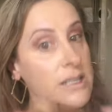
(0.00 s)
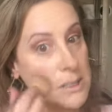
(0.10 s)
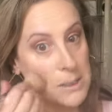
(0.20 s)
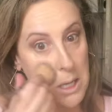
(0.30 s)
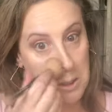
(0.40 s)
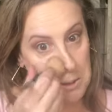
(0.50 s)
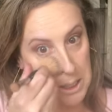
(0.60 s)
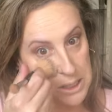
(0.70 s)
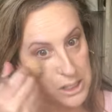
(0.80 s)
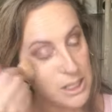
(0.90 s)

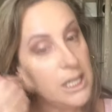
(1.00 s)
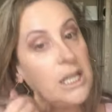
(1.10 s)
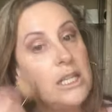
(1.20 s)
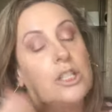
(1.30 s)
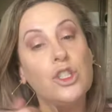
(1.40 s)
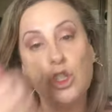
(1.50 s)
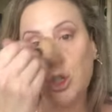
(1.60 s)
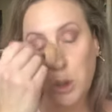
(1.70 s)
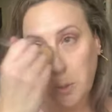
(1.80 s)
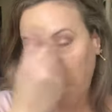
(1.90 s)
discoloration. It is
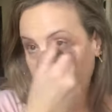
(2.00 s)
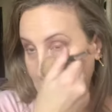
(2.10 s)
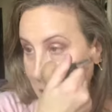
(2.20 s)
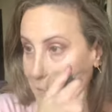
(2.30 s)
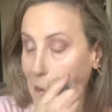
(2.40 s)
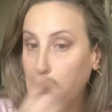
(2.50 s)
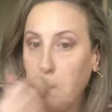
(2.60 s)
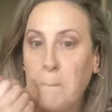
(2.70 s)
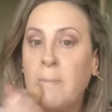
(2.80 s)
super lightweight